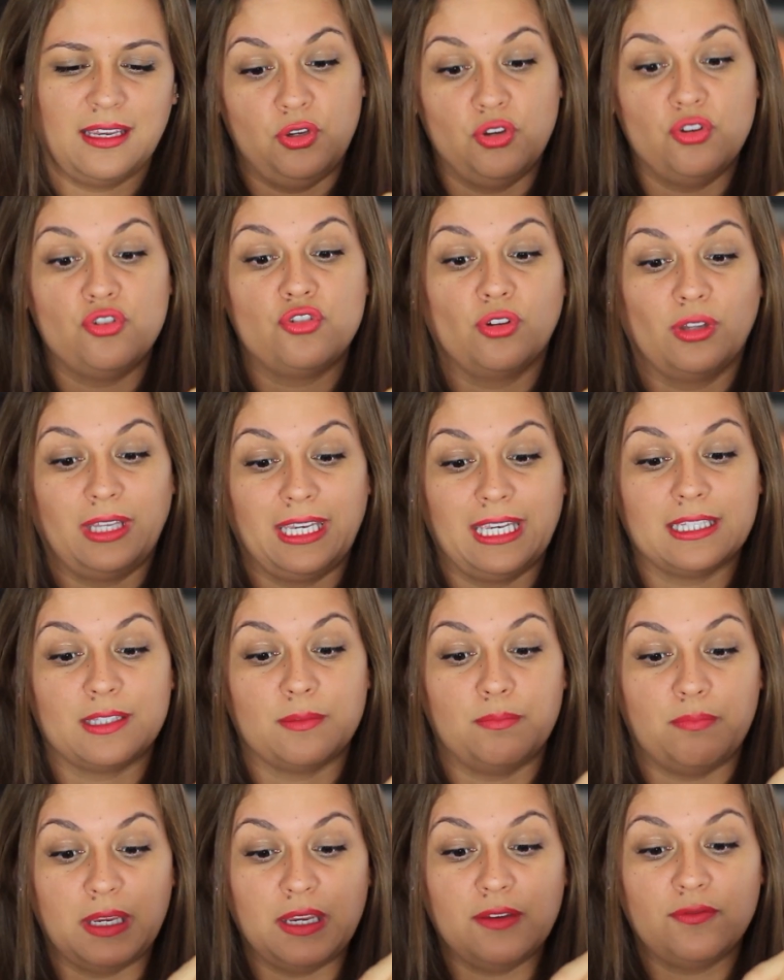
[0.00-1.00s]
Usually
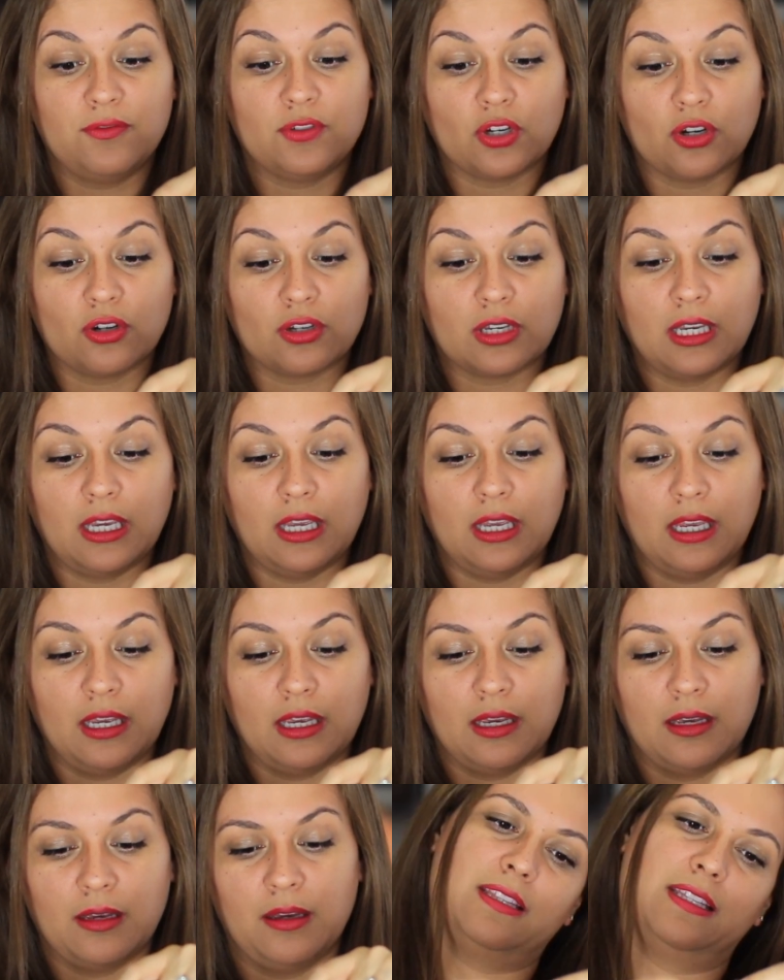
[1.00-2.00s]
it's beef
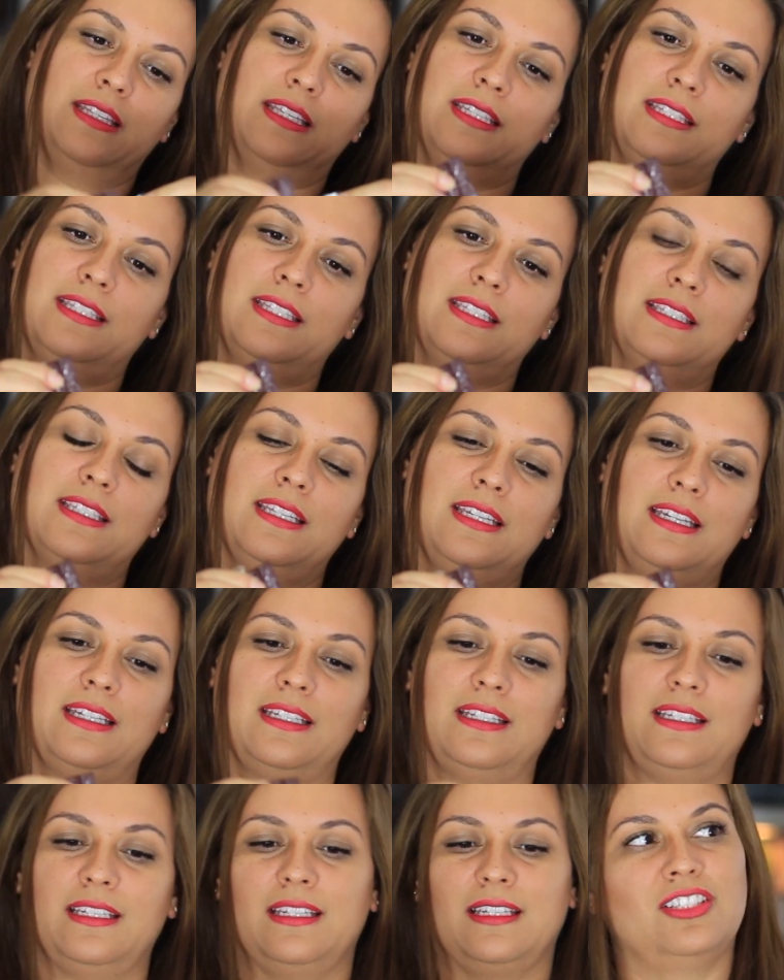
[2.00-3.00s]
jerky. This is
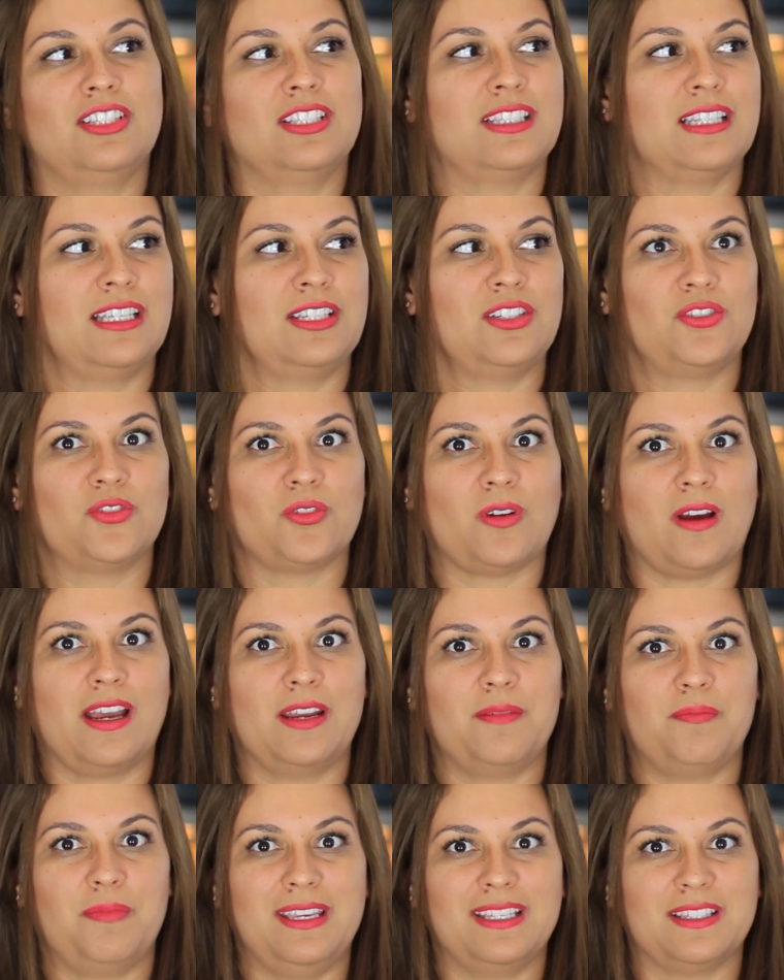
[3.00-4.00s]
it, just a
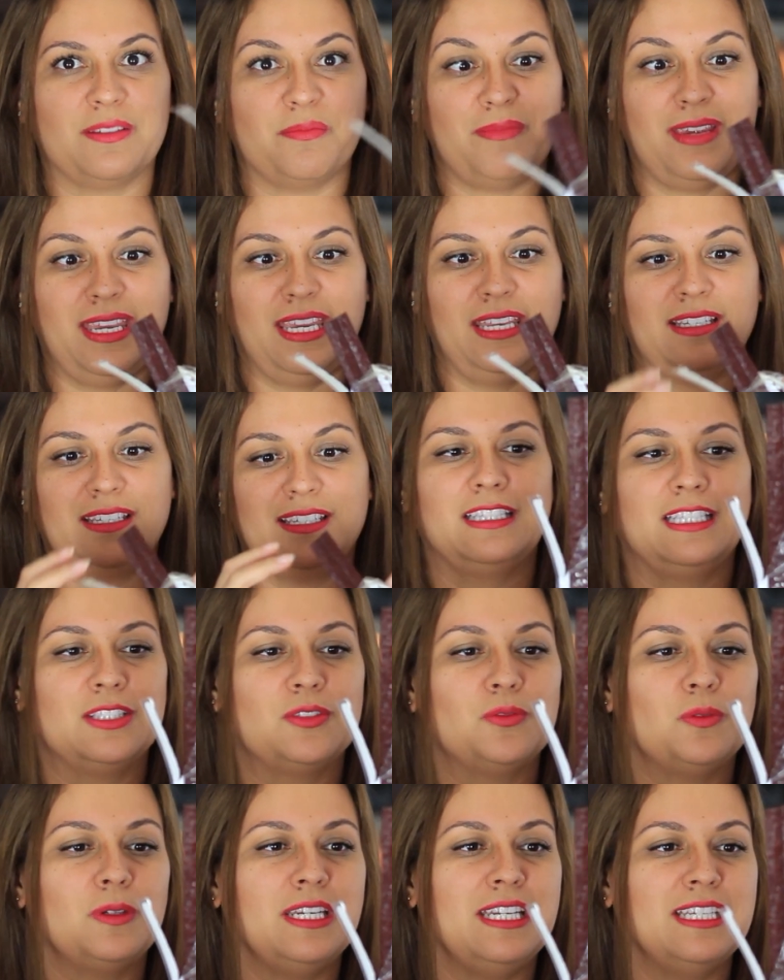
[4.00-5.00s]
dried piece of meat.
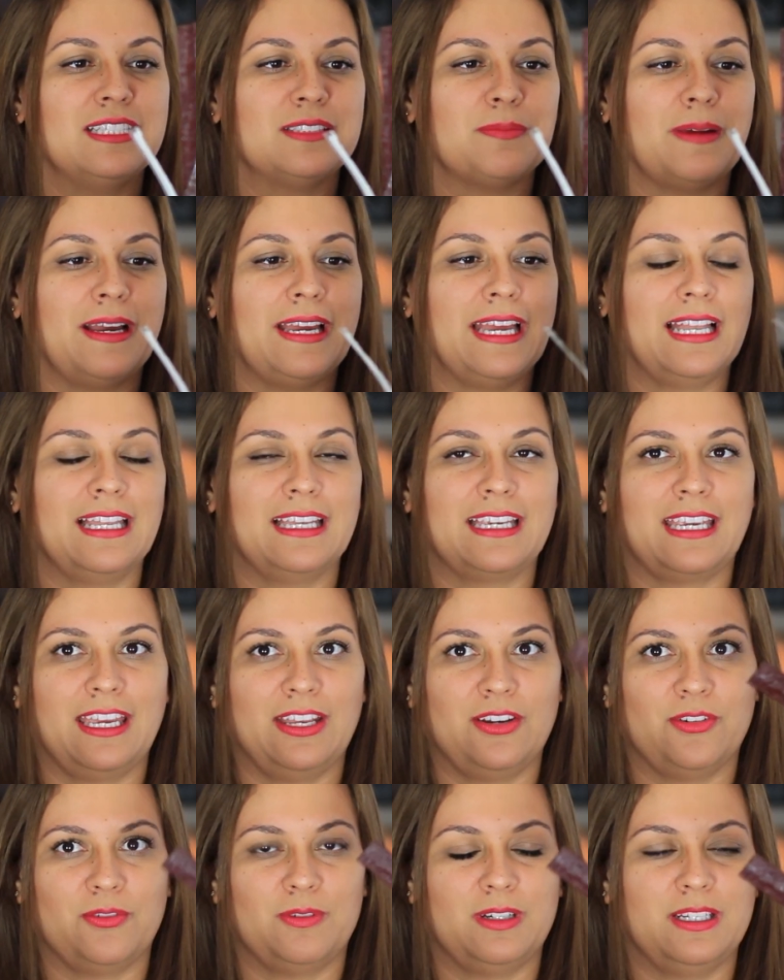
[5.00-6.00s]
This one is my
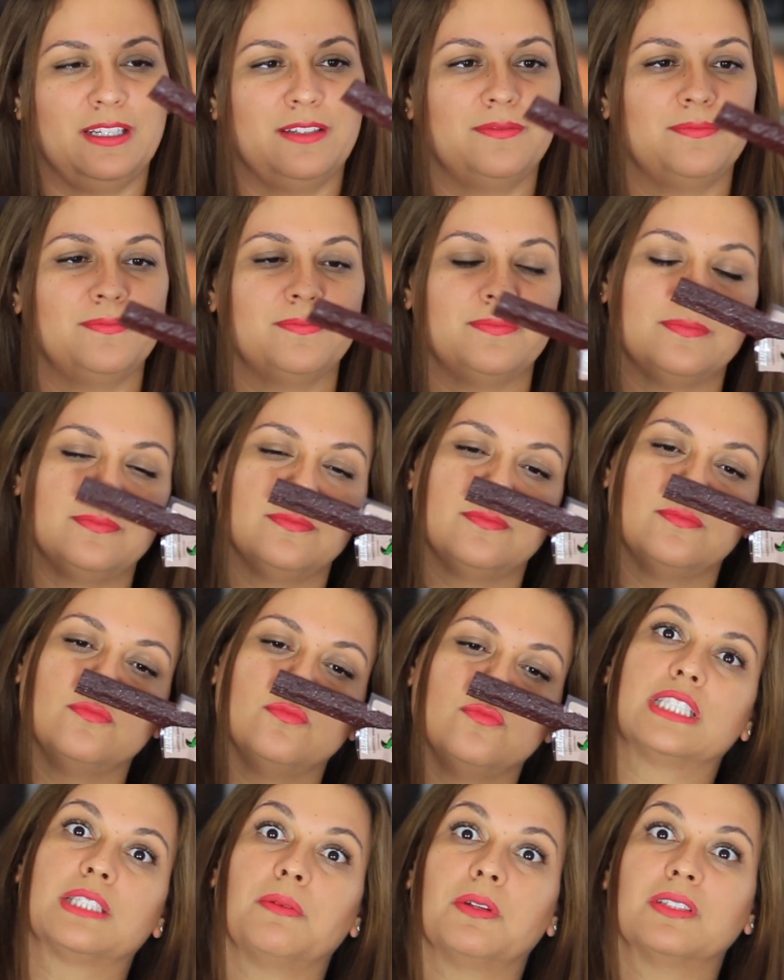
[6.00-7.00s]
alligator one.
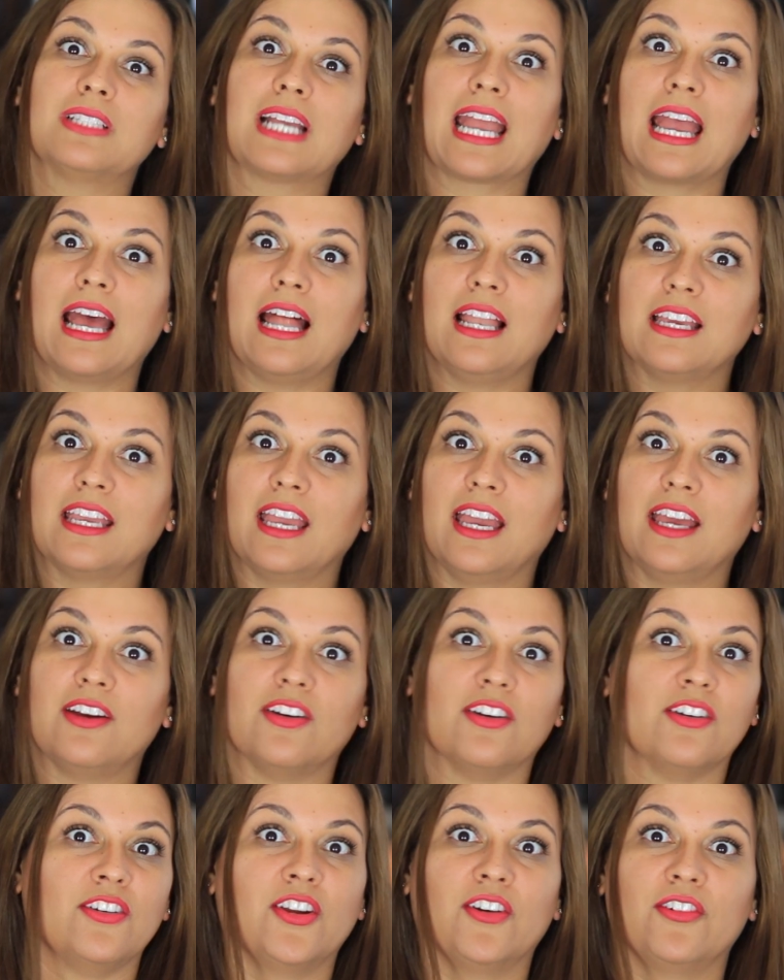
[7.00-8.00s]
It smells like
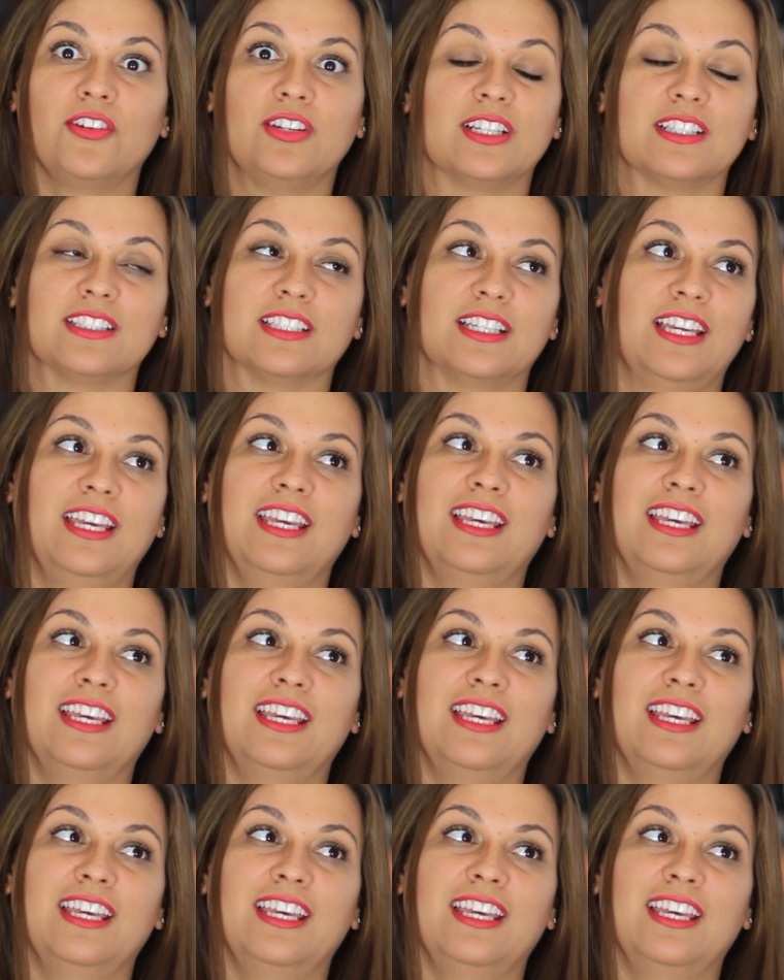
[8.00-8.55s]
alligator. No, it doesn't.